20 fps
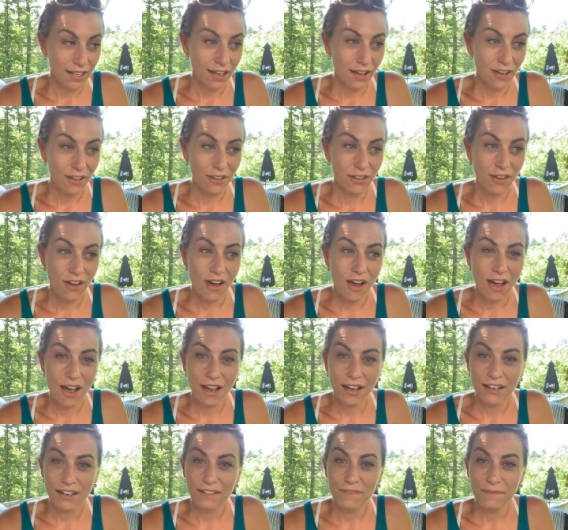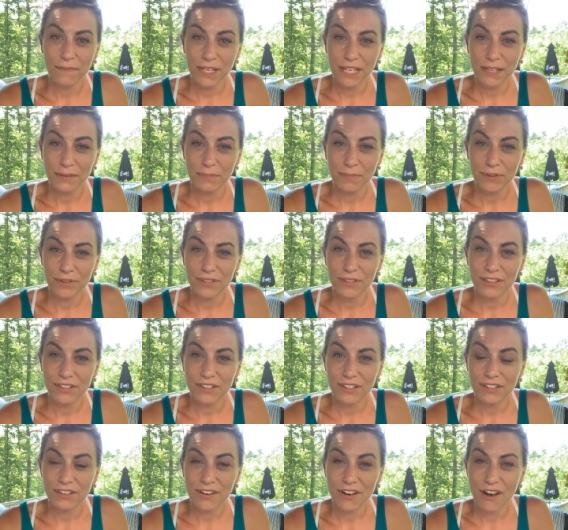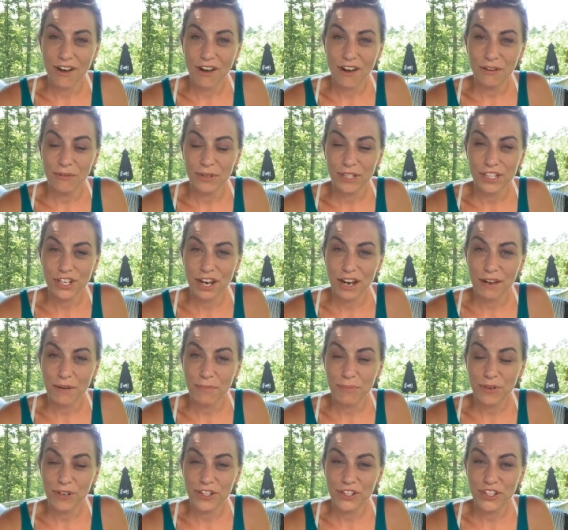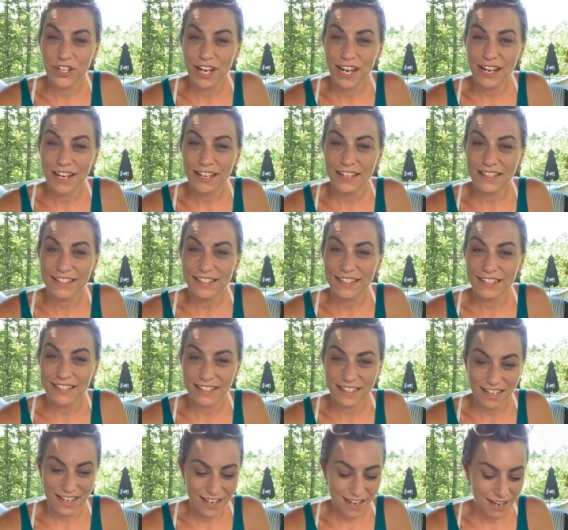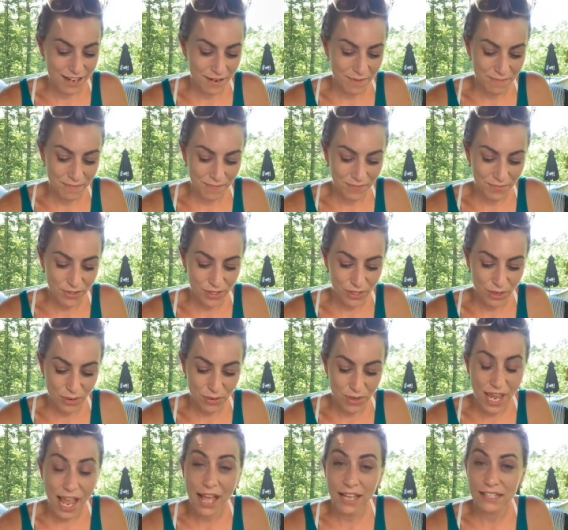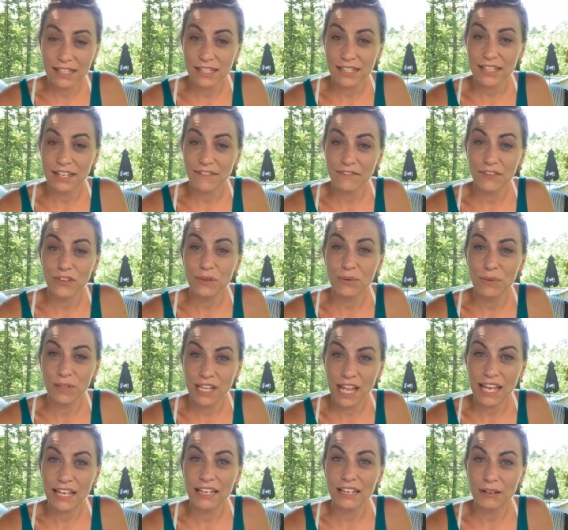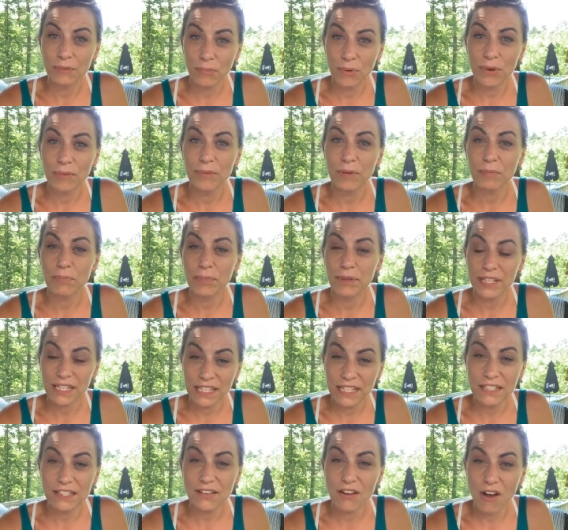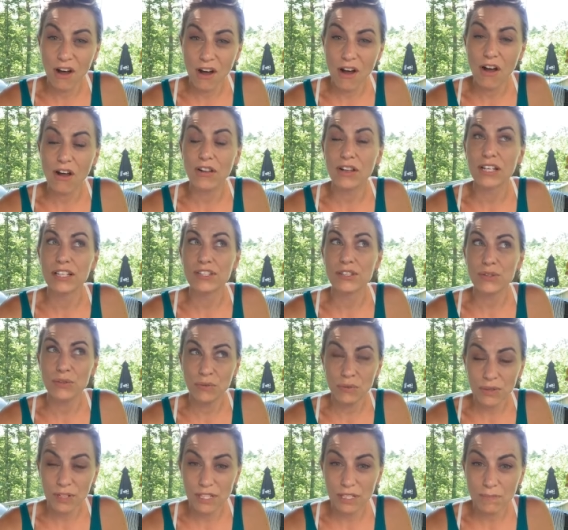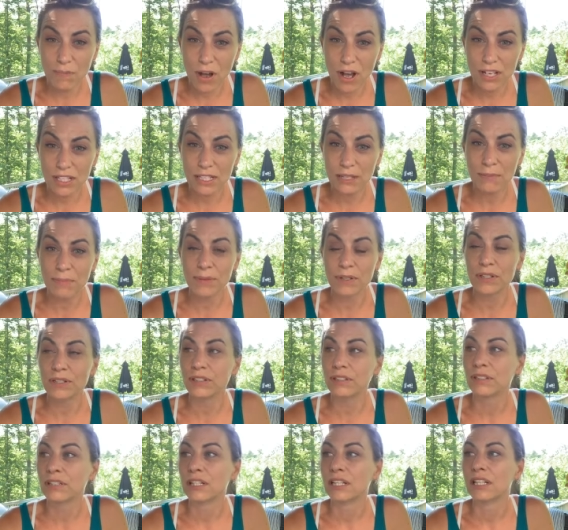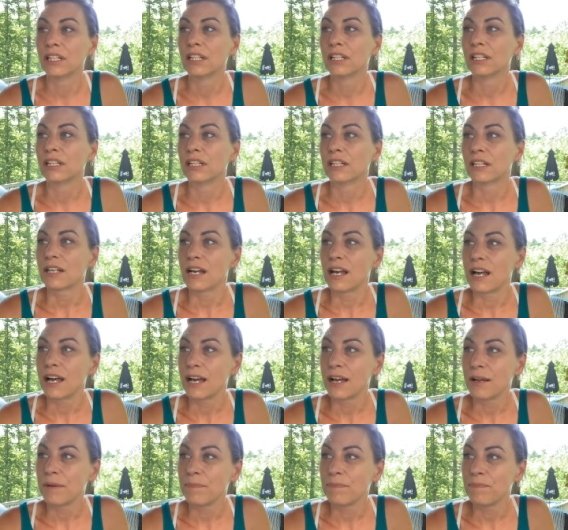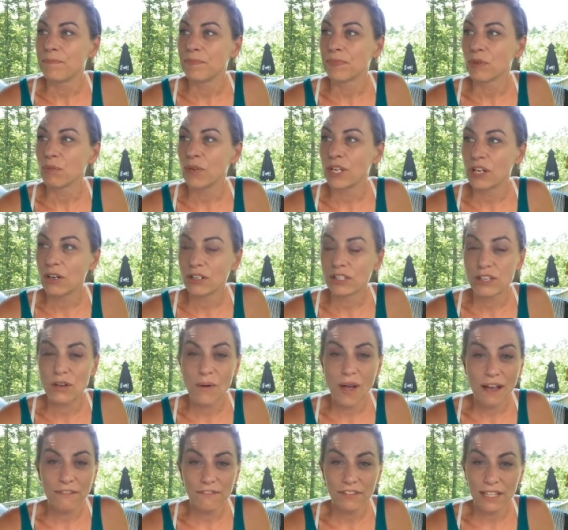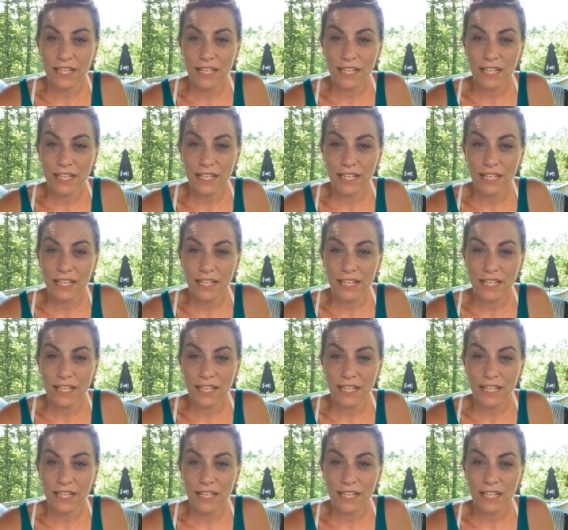a lot of people to call, which I appreciate. So yes, if you would like an appointment, please call as soon as possible. We also have